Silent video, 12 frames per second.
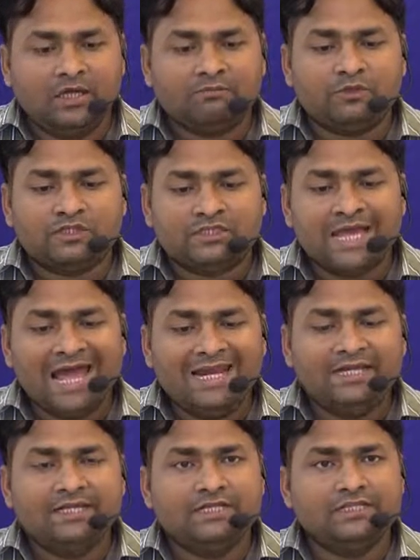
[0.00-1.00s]

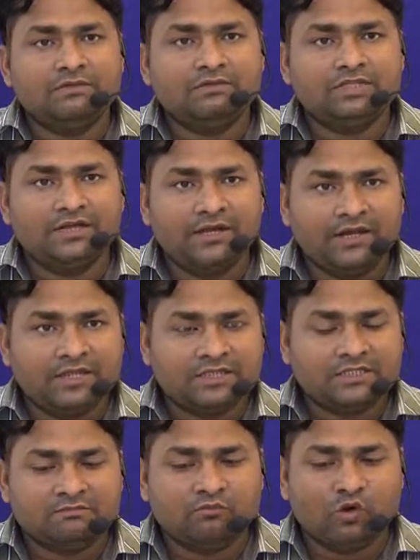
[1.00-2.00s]
personality, she was the
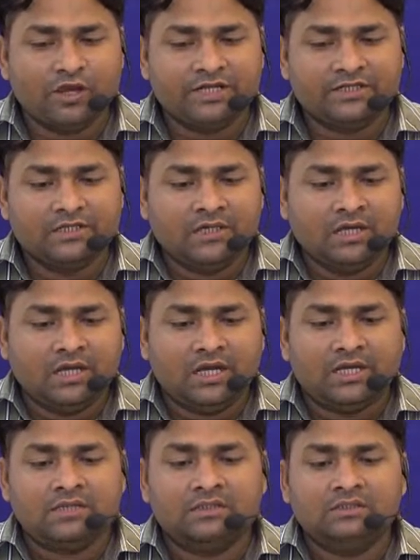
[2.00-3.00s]
greatest poet,
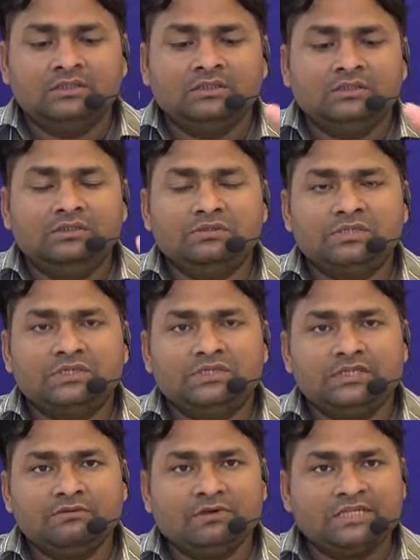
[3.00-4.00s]
and you see,
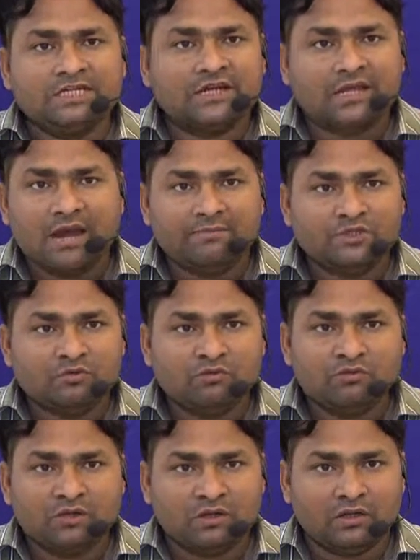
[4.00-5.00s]
she was a
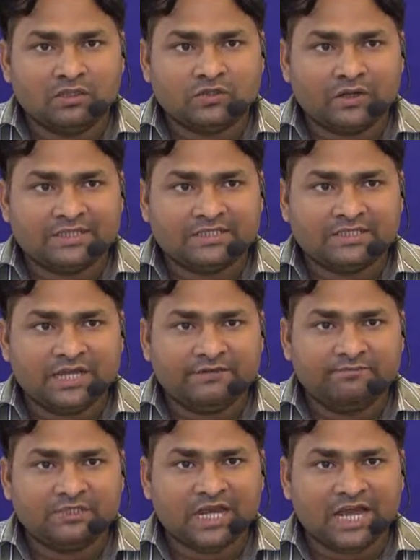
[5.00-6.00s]
craftswoman also at the
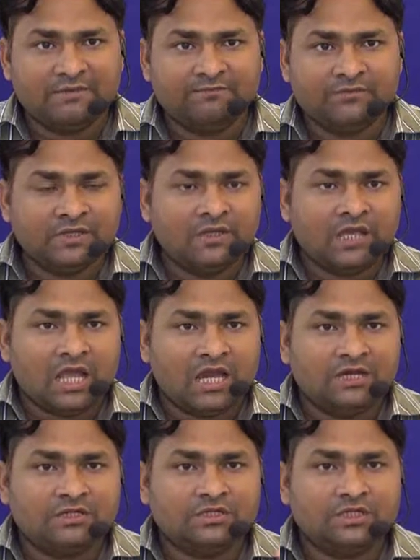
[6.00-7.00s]
same time,
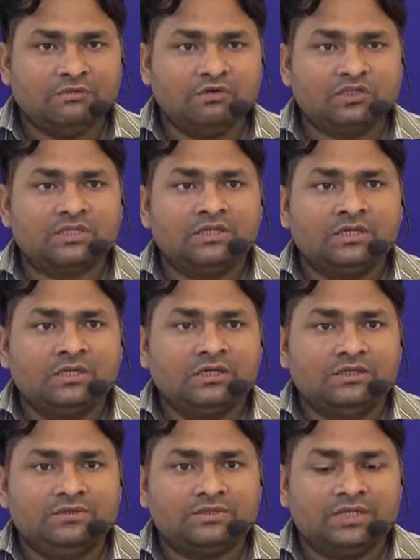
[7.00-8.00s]
and she was,
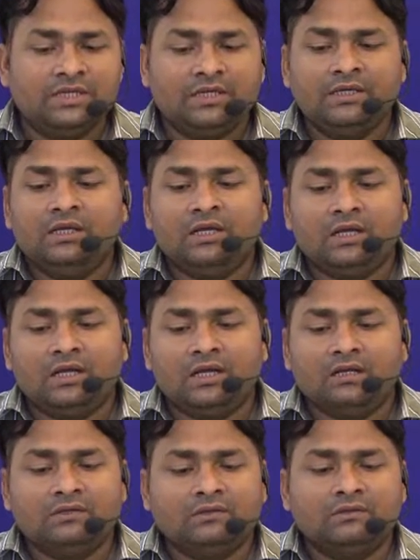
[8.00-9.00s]
you see,
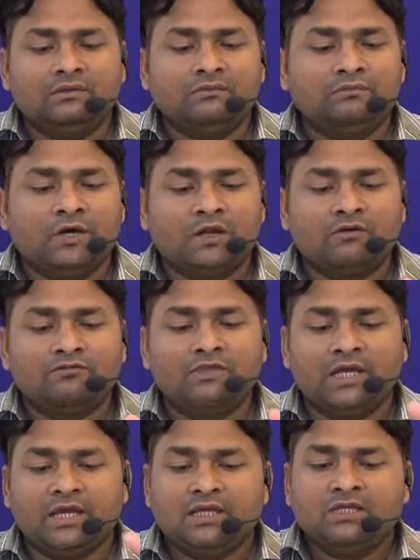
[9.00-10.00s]
one of
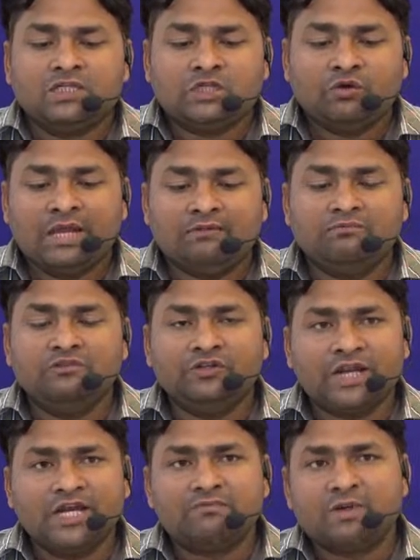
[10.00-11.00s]
the 12
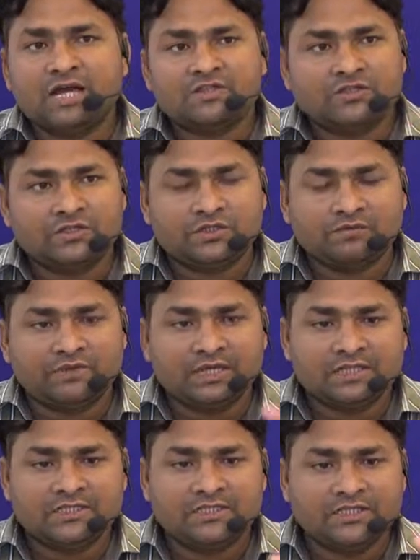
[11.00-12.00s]
great masters of
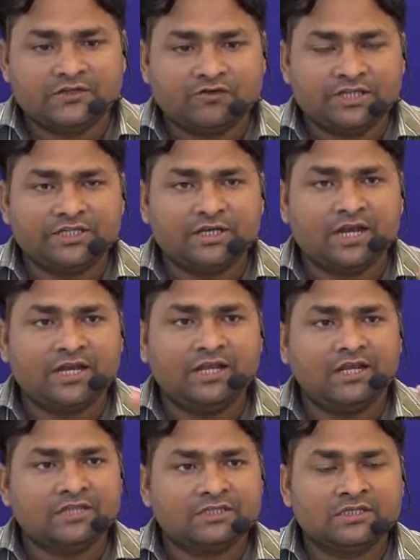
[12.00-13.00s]
English literature and
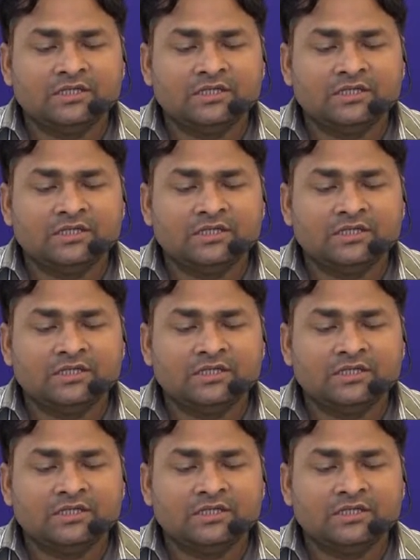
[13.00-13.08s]
English